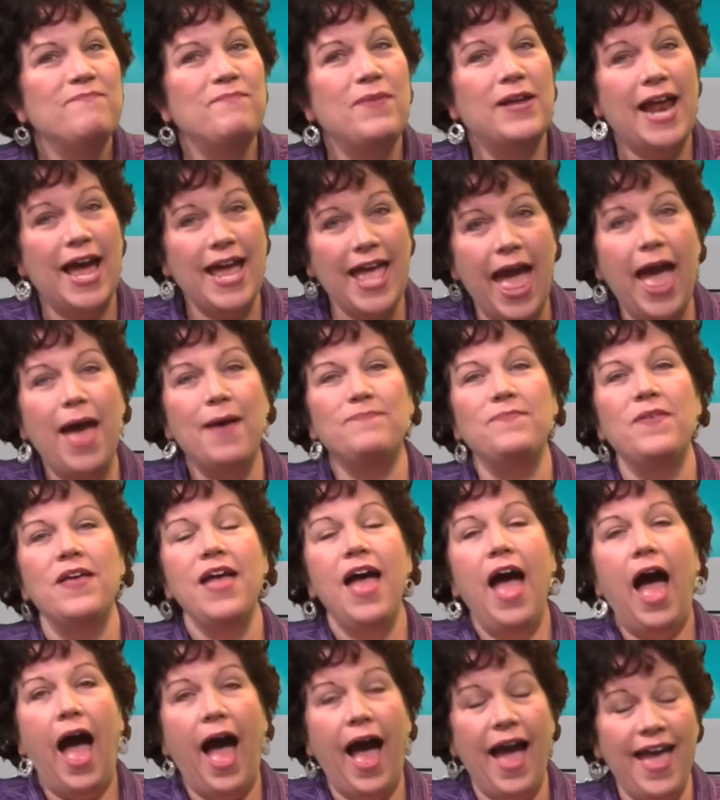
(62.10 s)
but I am,
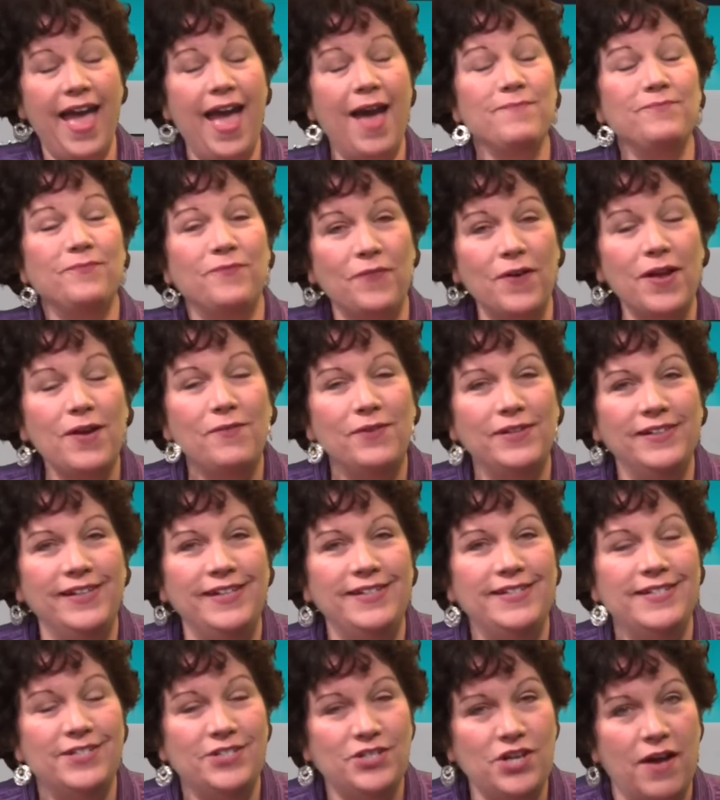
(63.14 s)
saying that's I am frequently
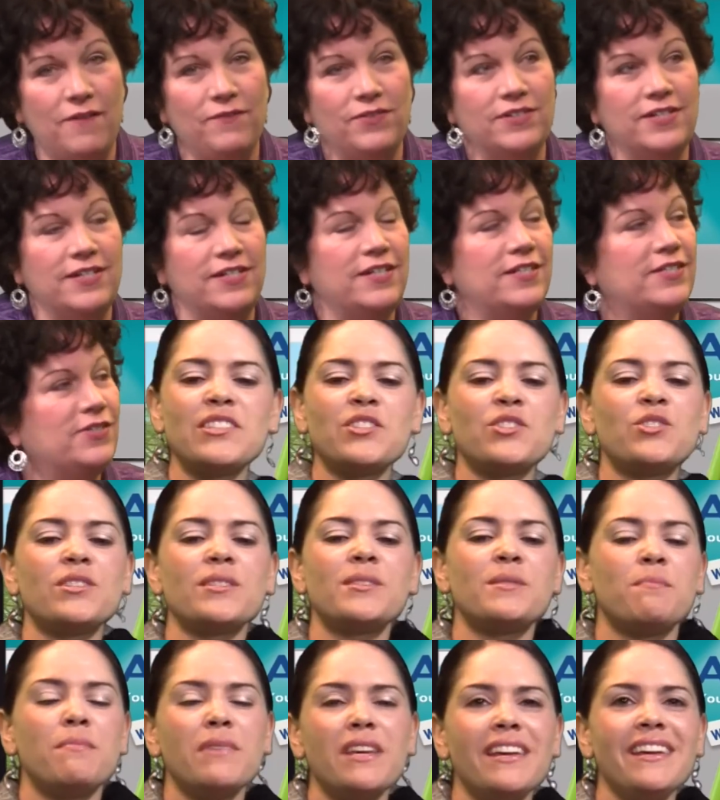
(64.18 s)
disheveled but, and, disorganized.
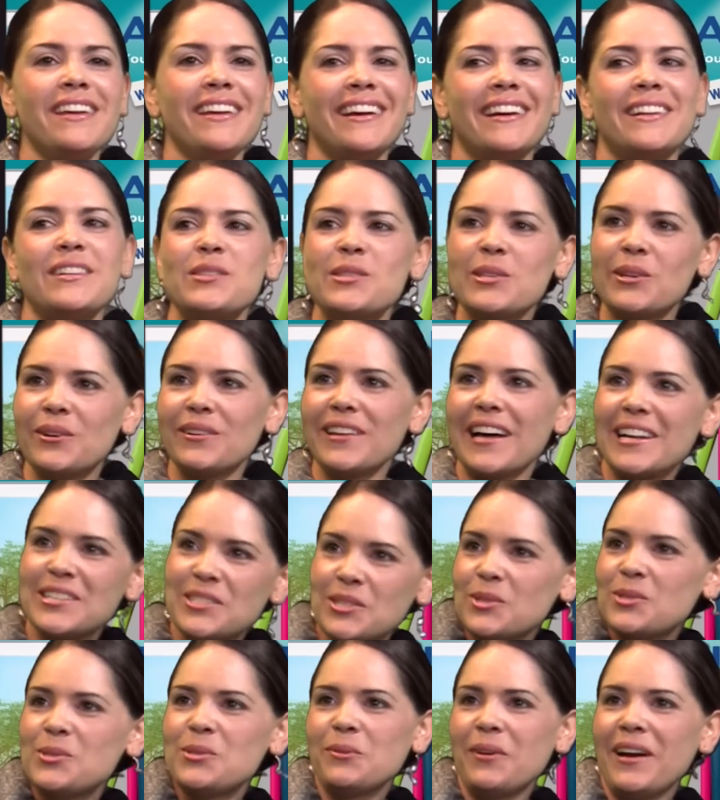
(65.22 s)
That's just me, and so right. That's
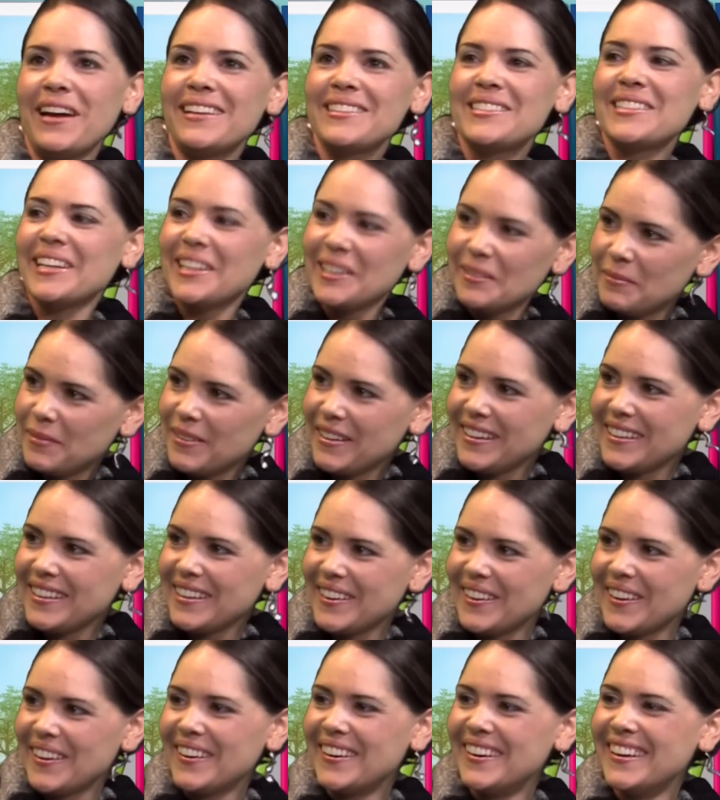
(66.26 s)
just the way it's going to be,
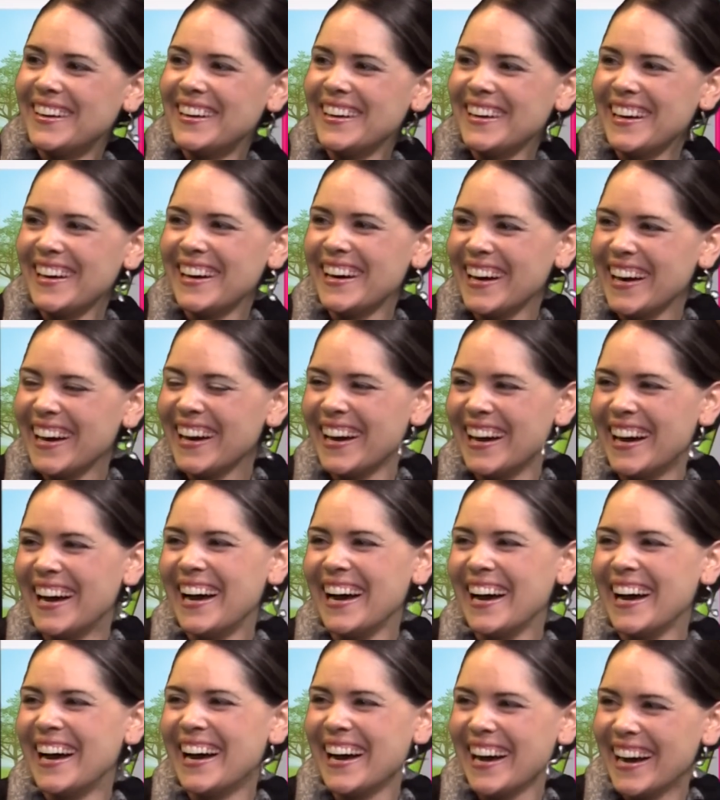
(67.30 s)
you know. And yes, and